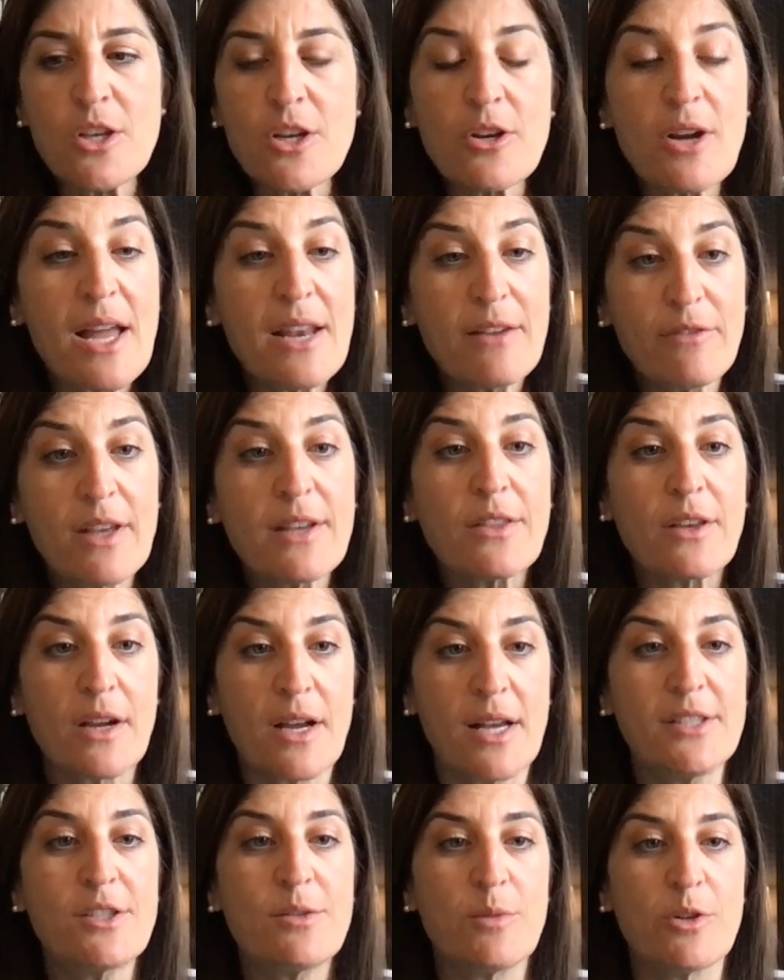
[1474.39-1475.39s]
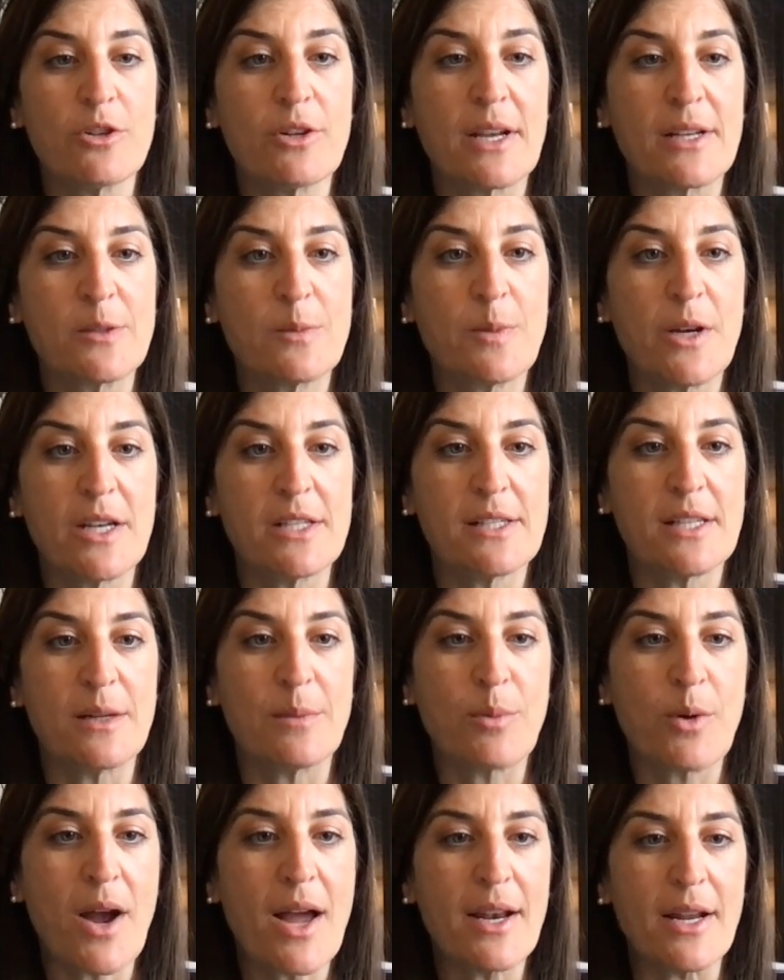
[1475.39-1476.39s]
kind of like the customer experience in a
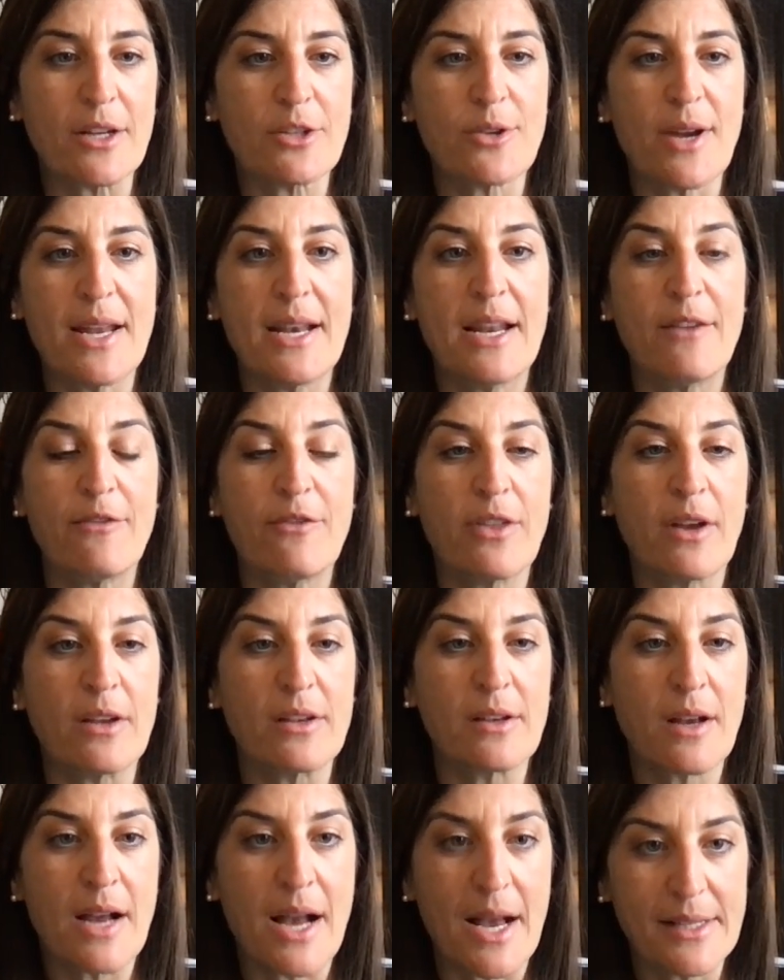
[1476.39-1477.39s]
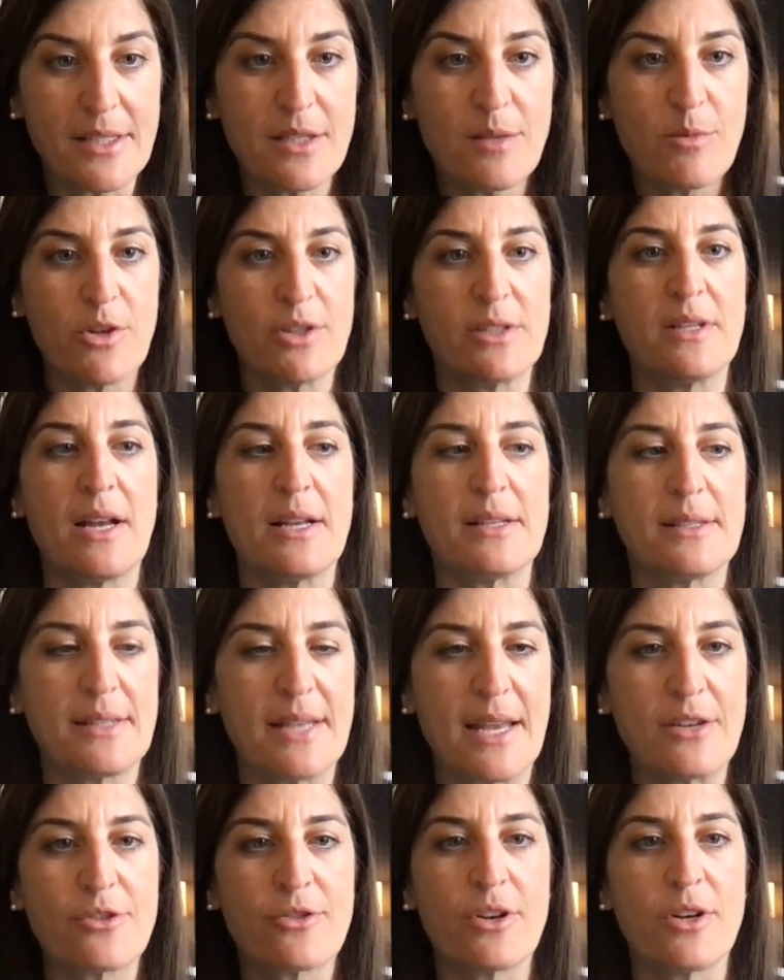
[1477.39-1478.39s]
product, right? If the customer is not
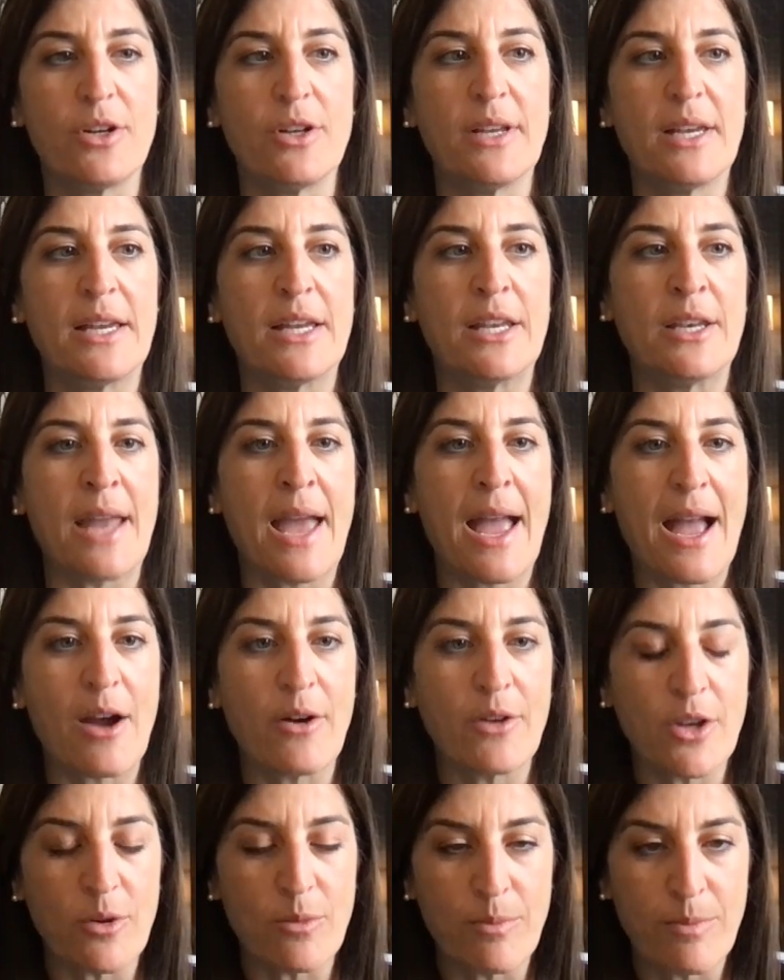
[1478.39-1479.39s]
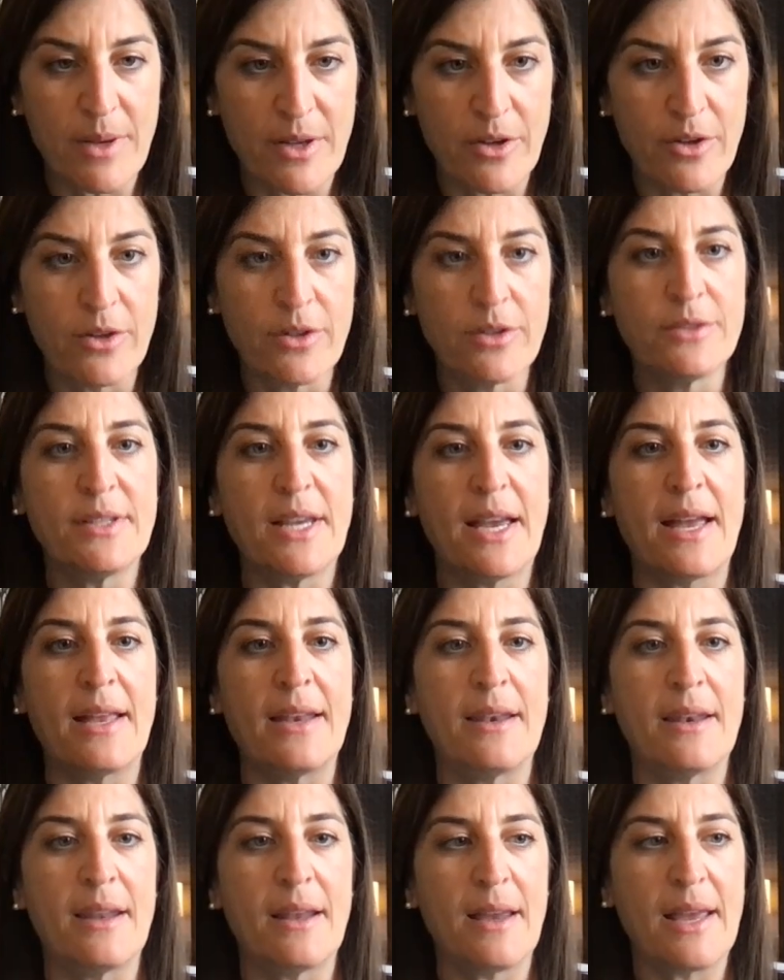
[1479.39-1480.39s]
central in how you build
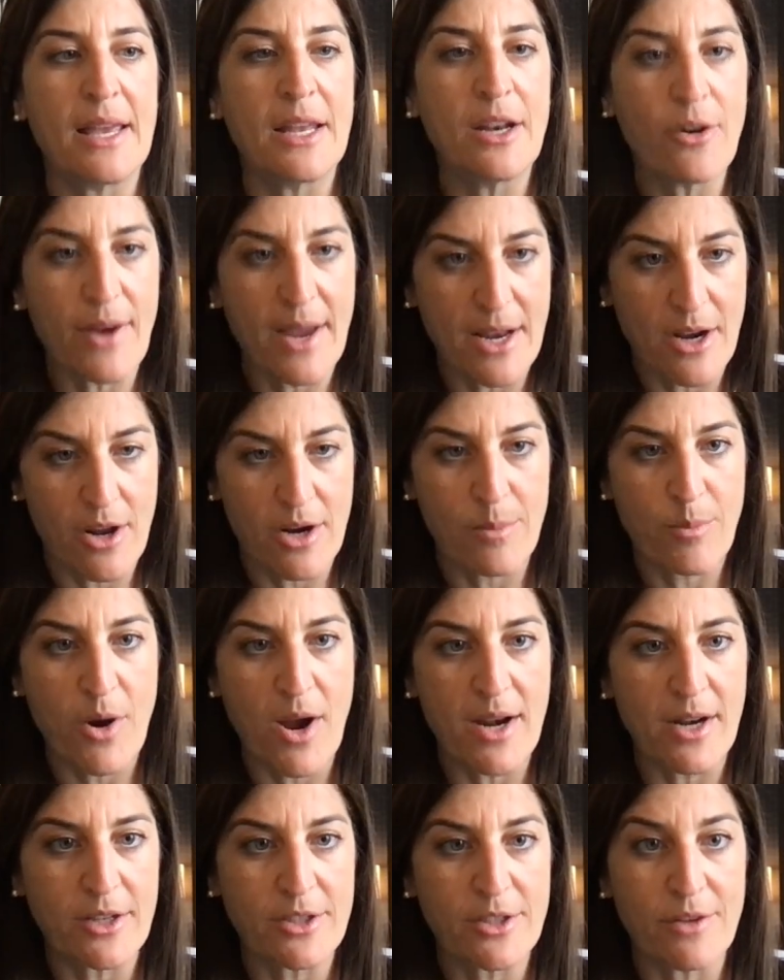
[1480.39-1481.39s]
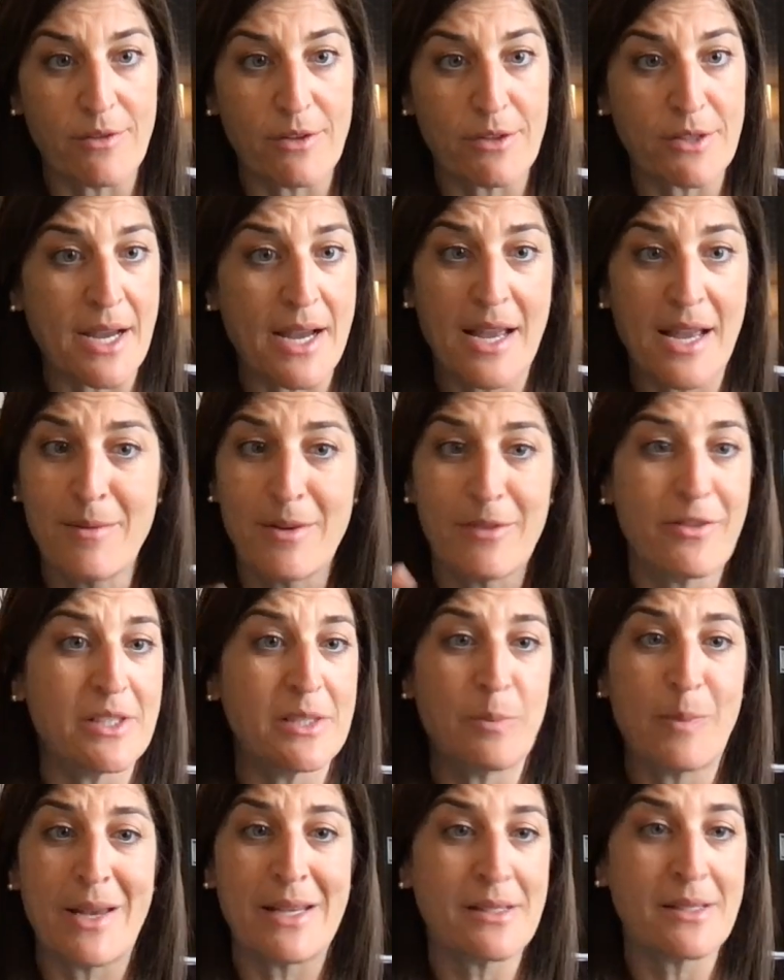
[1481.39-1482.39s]
and iterate on a product over time, if it's
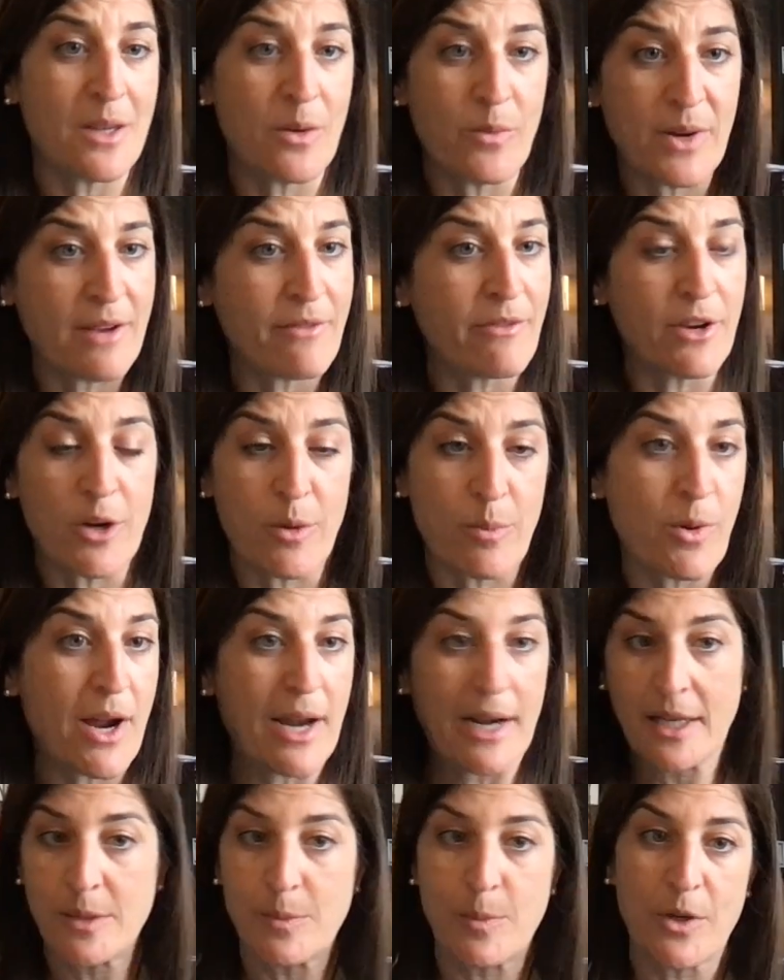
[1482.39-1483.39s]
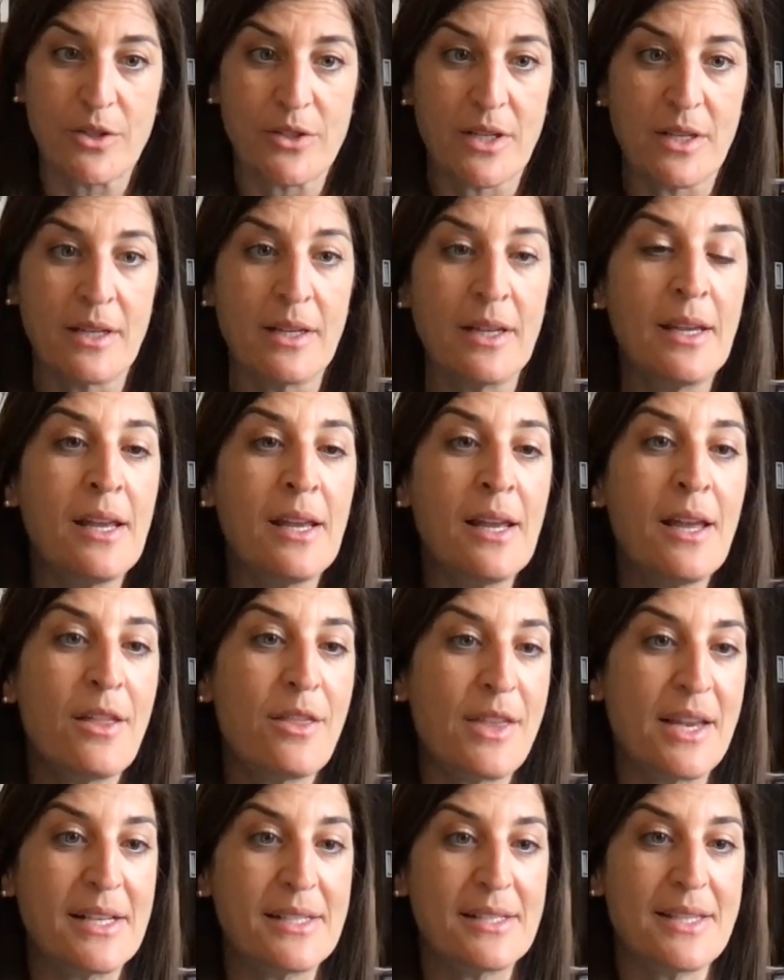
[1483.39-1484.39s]
based on whatever your product person
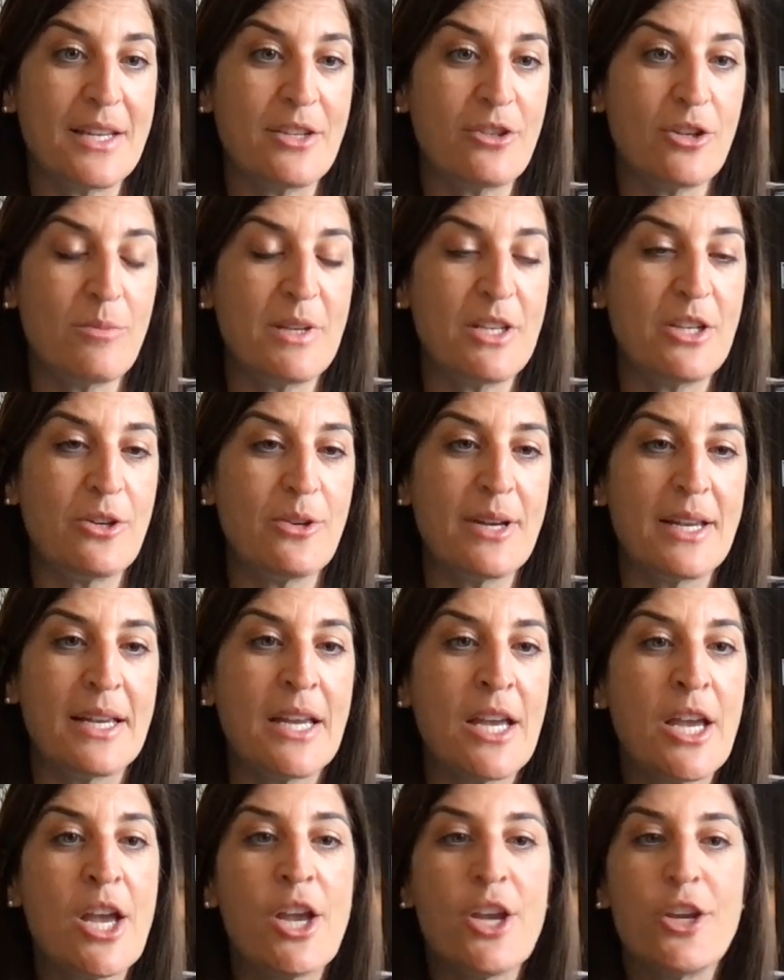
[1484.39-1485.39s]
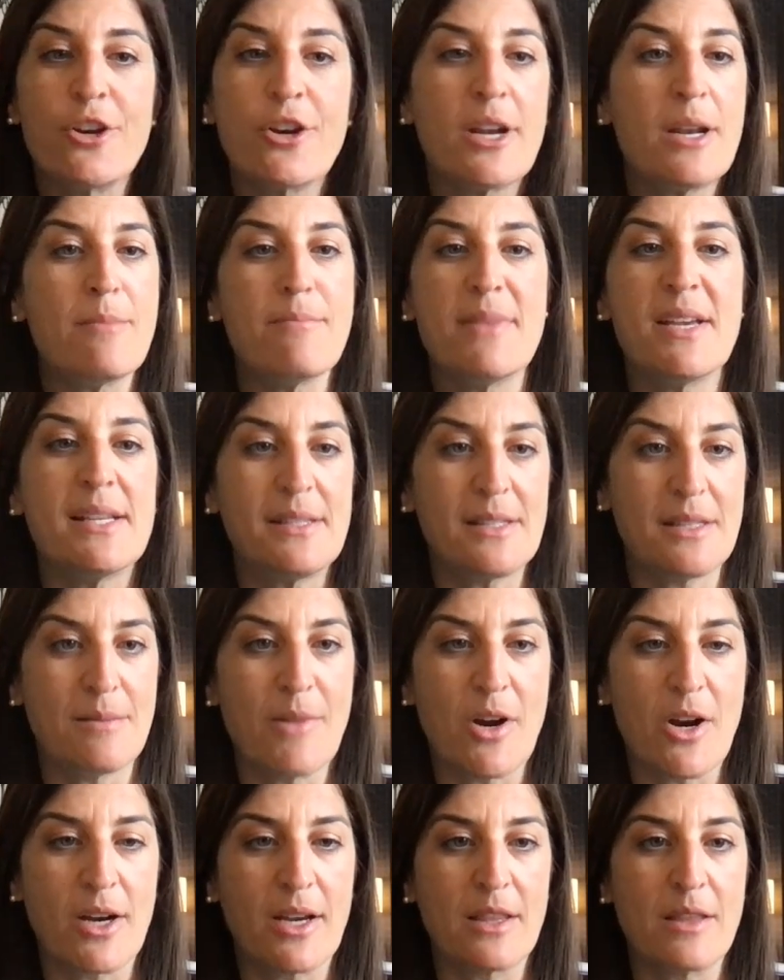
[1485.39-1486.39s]
thinks they should be doing, you're going to miss the
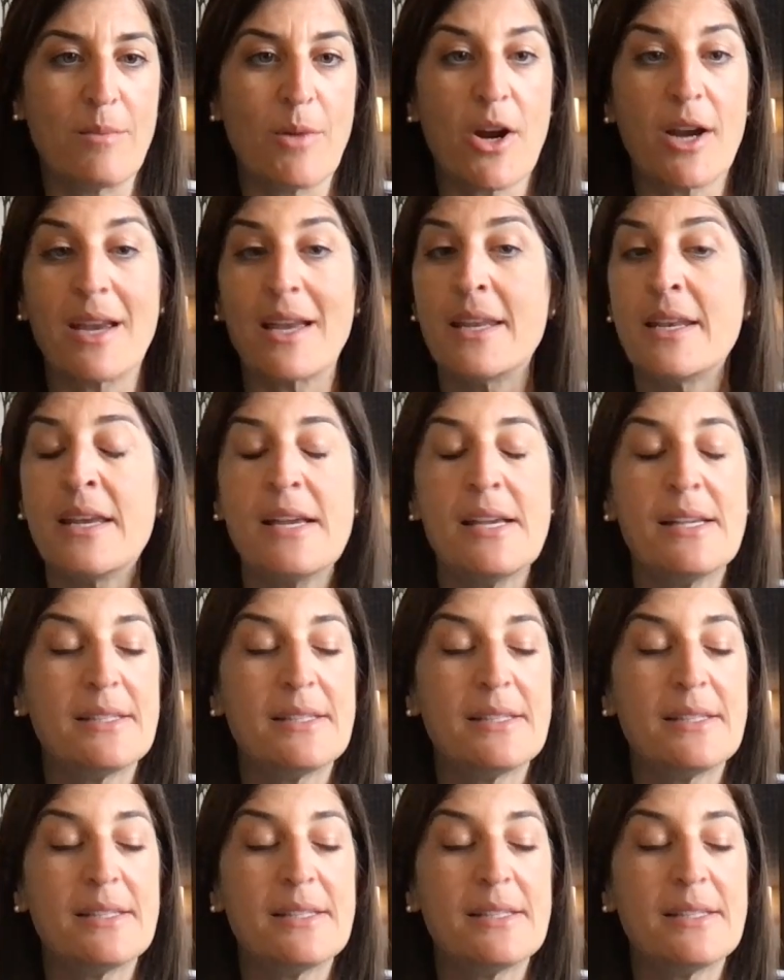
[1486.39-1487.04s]
mark in the market.